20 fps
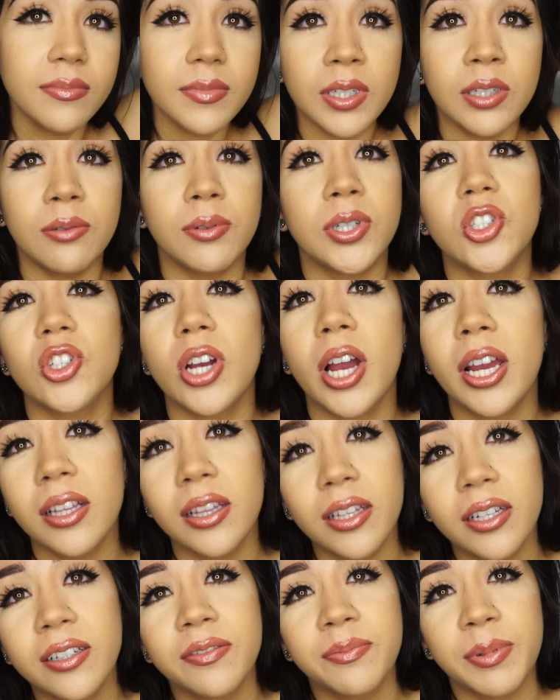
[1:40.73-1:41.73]
which I
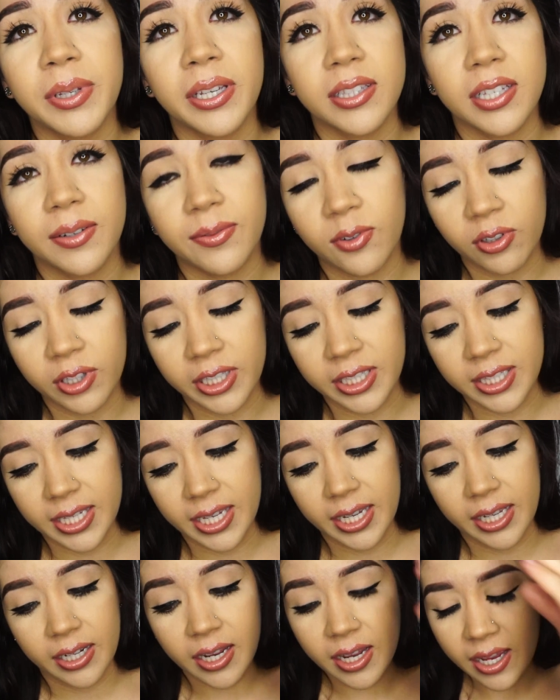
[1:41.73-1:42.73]
love because I have oily
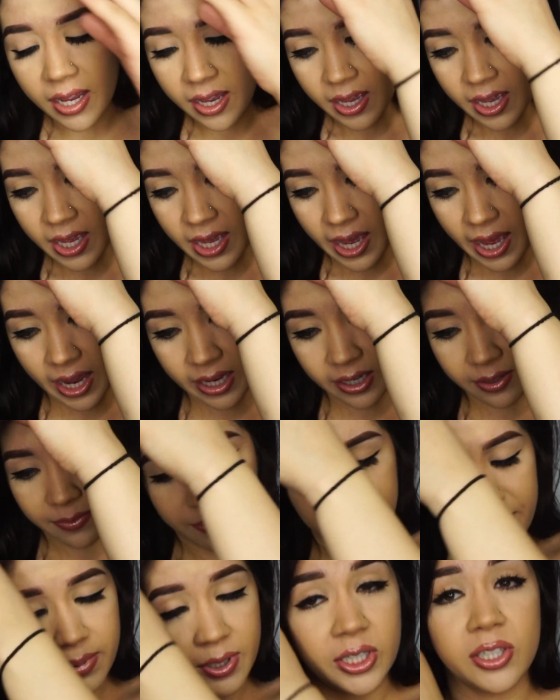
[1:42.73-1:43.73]
skin. I
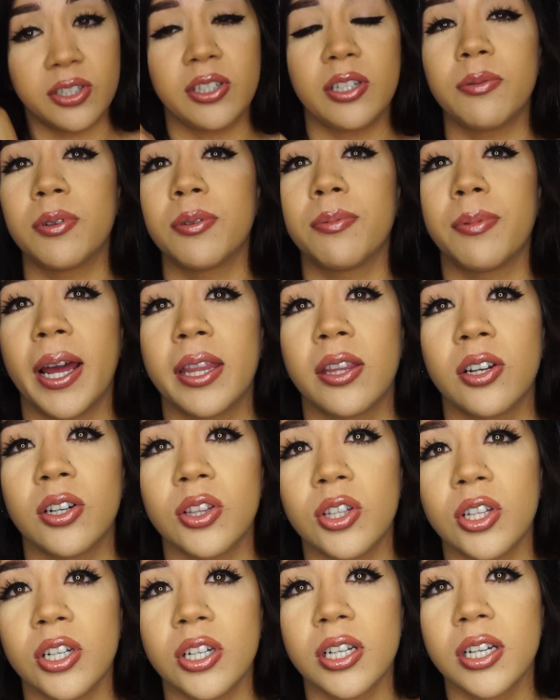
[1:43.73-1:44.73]
personally would rather
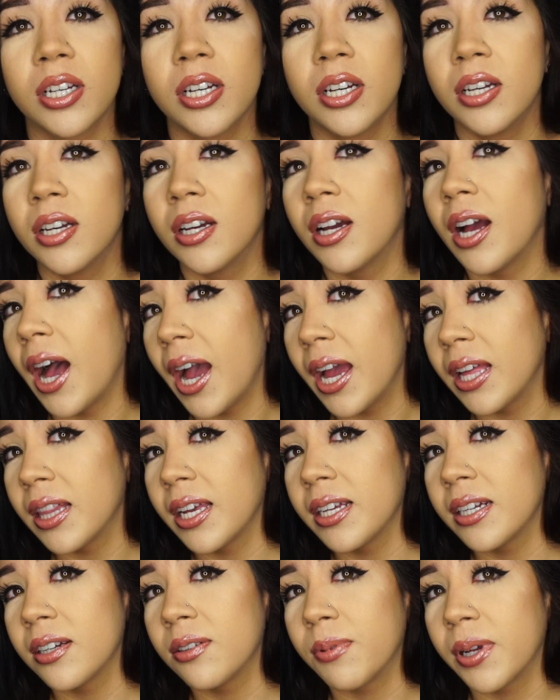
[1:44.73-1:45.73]
look
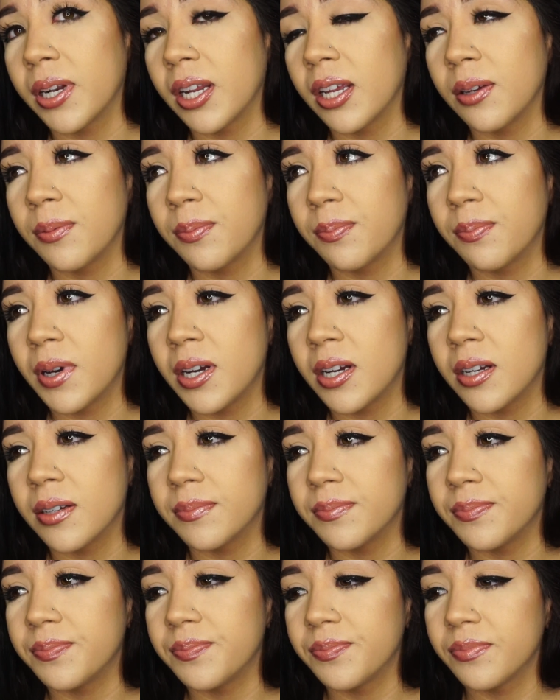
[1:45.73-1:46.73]
highlighted when I
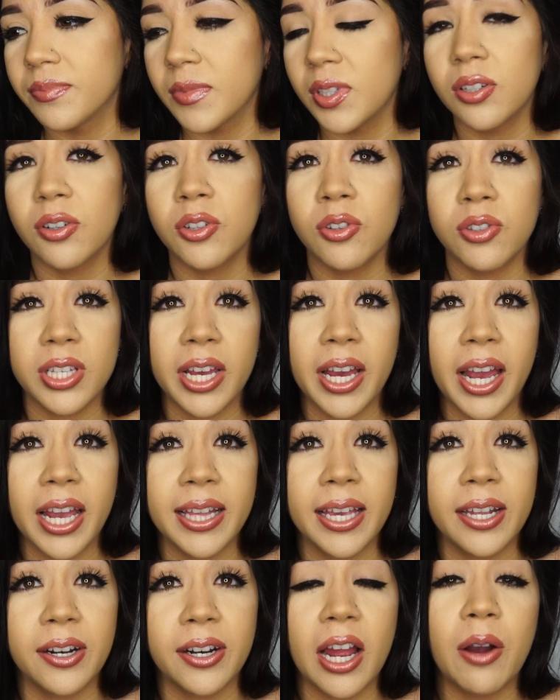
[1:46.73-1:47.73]
you know, use a
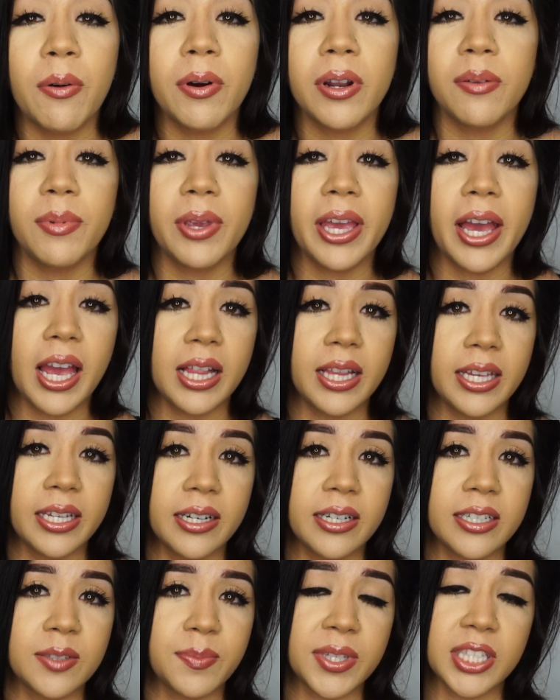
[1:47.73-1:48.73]
highlighter. I want to be
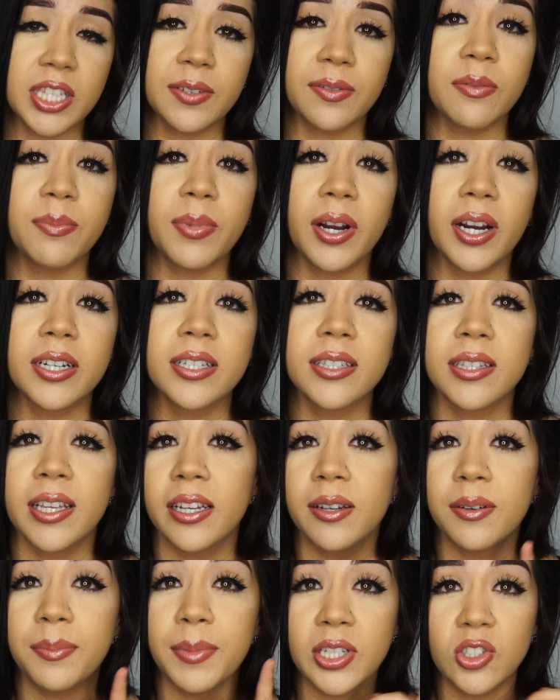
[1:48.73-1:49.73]
highlighted in specific parts
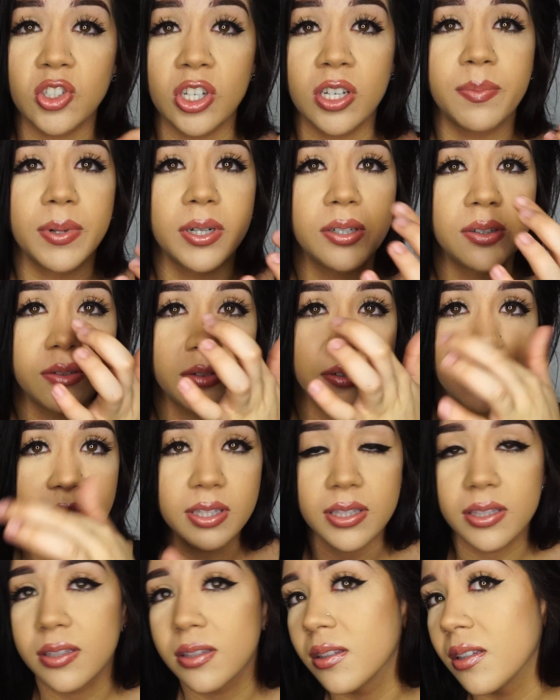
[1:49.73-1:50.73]
like my
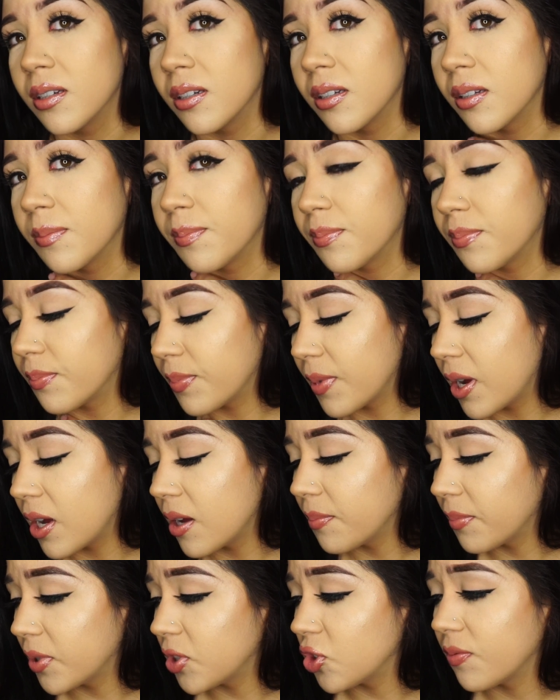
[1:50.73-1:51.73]
cheekbones, the
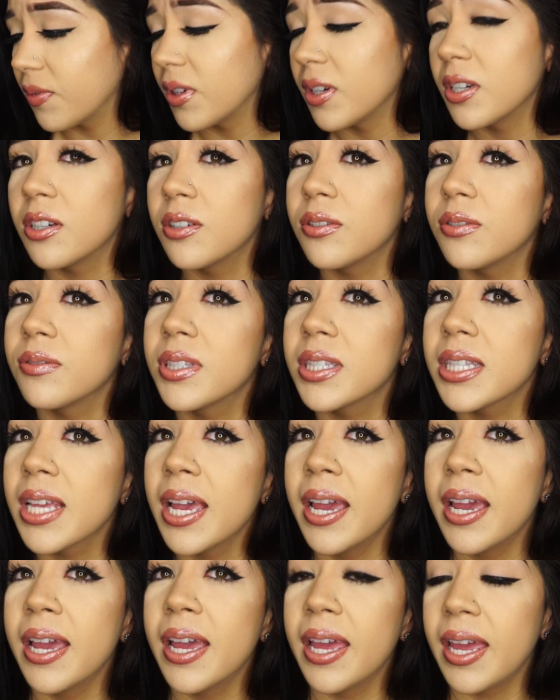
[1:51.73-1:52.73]
bridge of the nose,
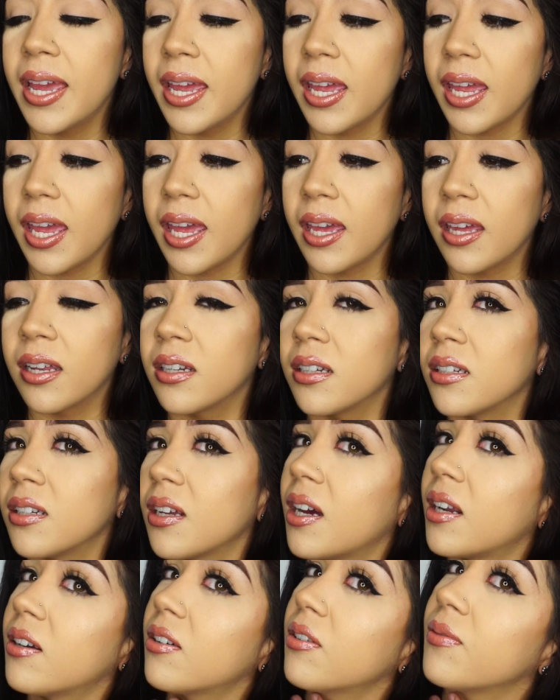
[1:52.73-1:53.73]
and
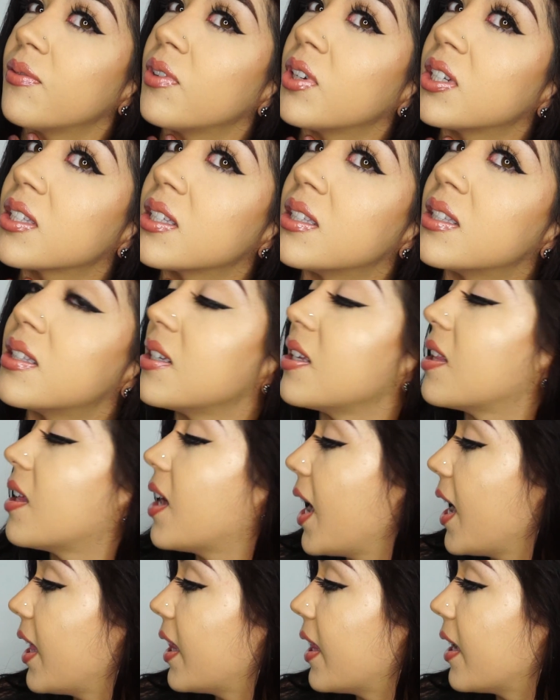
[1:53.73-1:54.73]
I don't know if you guys can see the
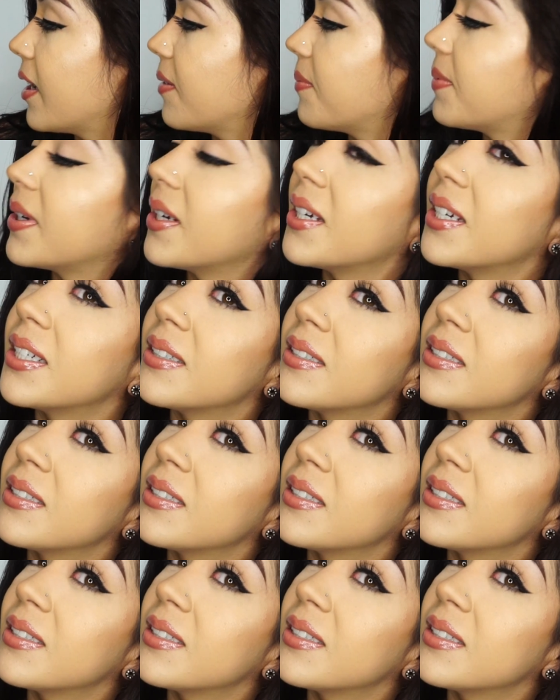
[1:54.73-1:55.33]
highlight, but